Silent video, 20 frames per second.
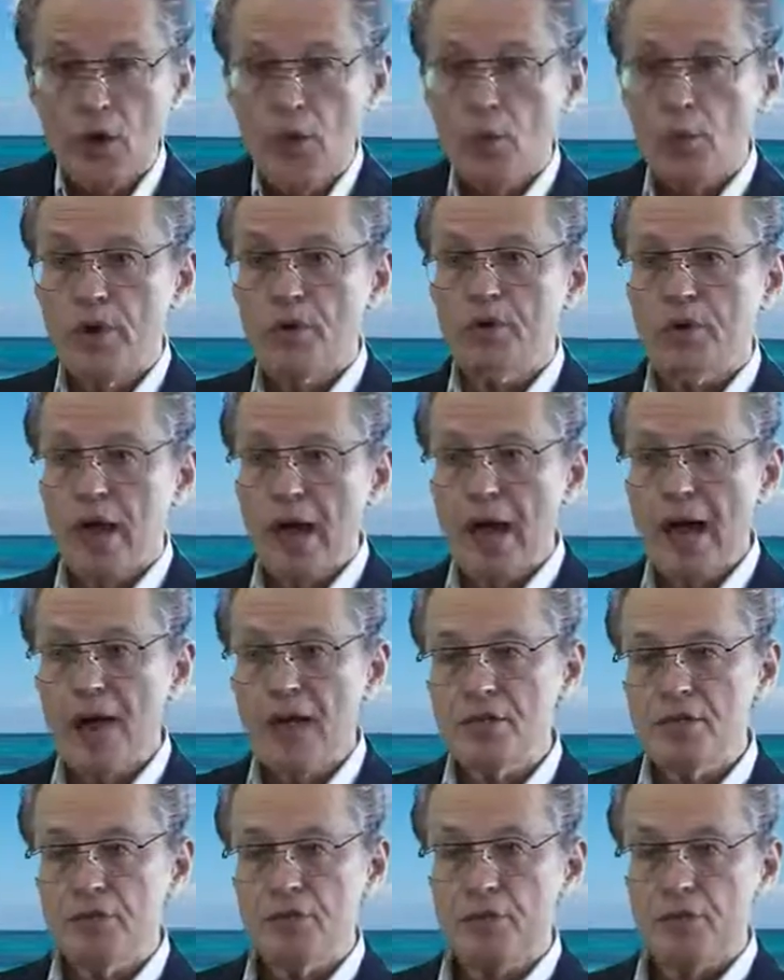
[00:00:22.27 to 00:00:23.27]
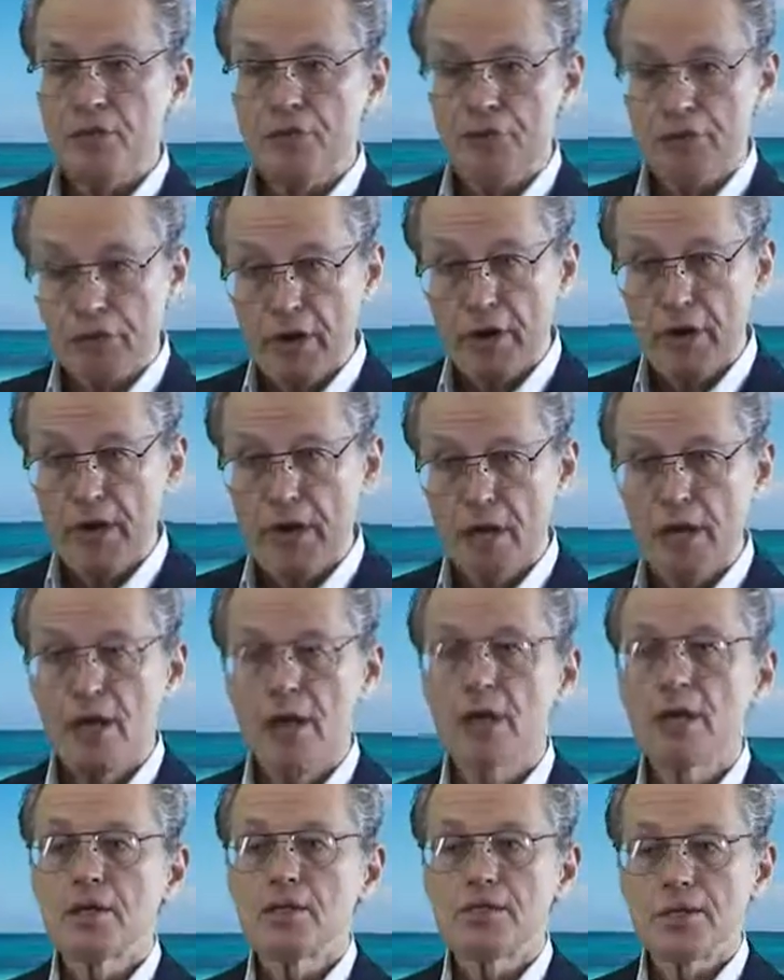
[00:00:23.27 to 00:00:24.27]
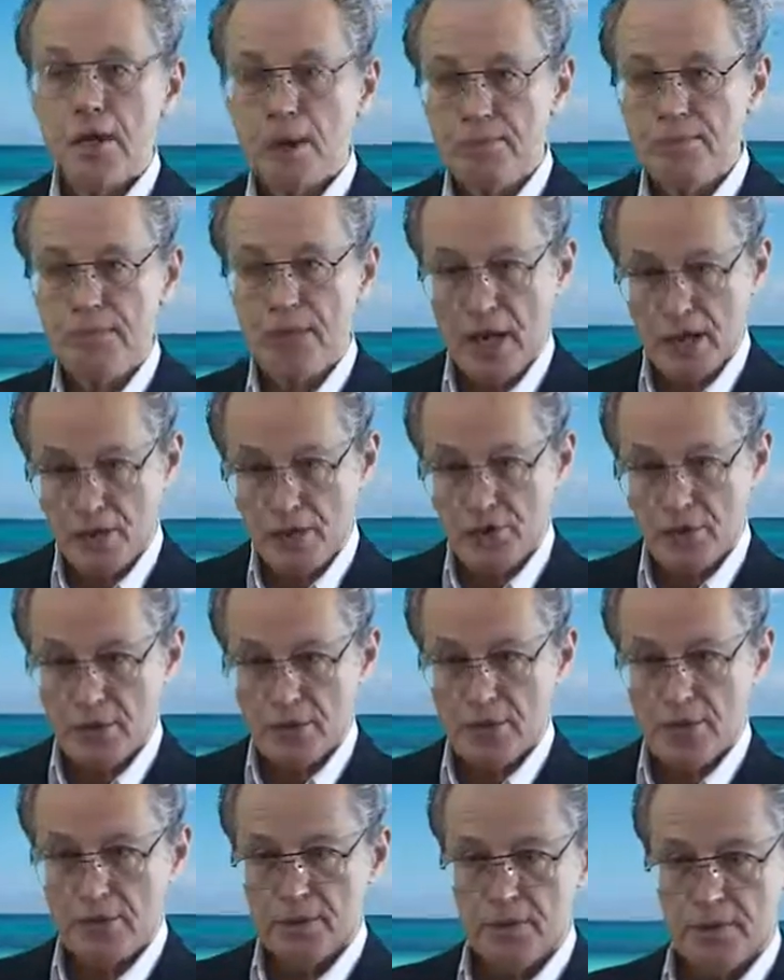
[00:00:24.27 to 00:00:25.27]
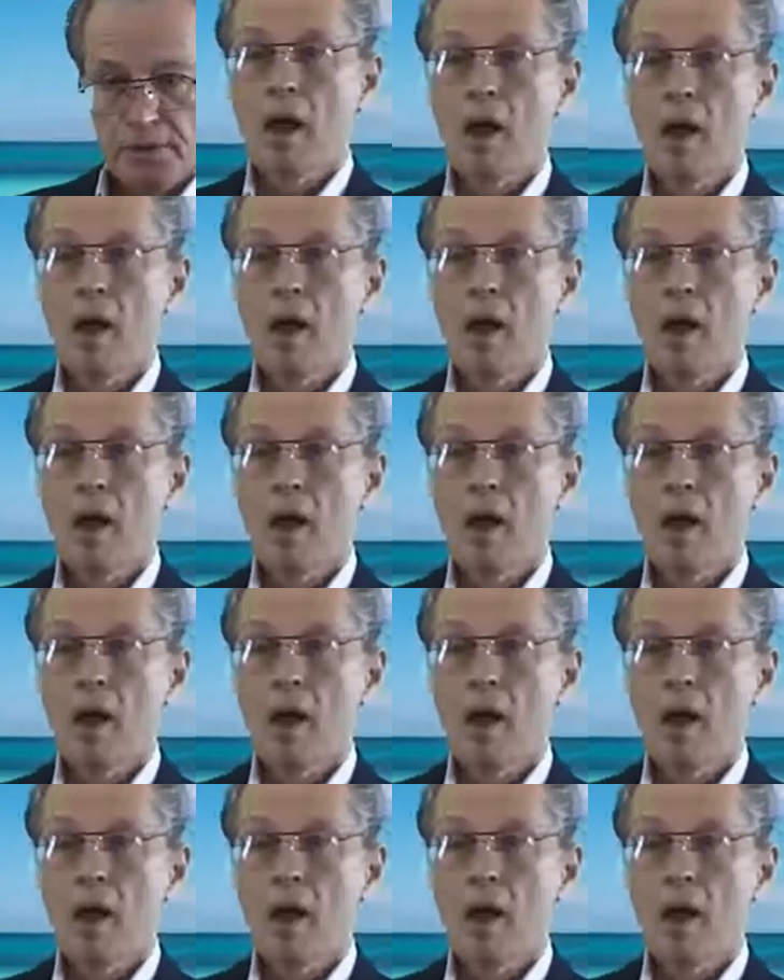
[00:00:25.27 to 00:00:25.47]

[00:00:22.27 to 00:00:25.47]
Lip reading: which has three subsections.